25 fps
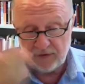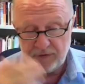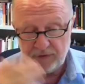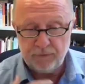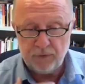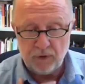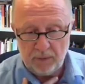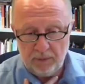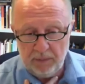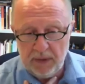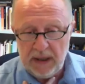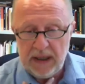
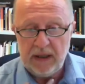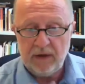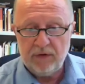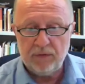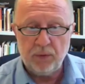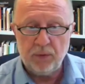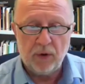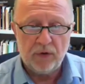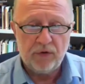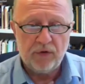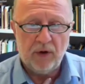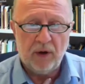for me, it
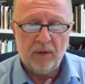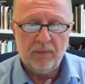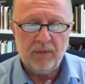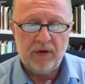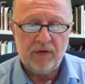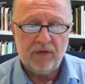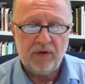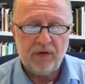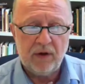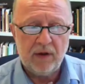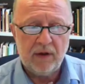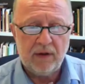was
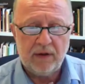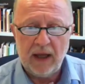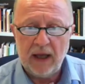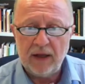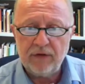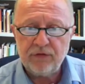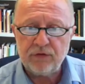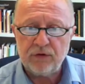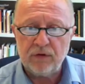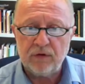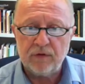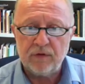always a
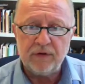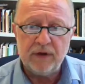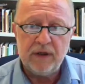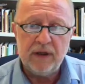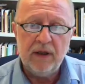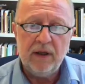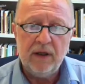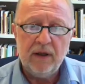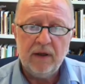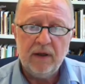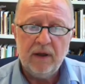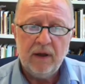
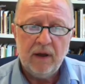catastrophe,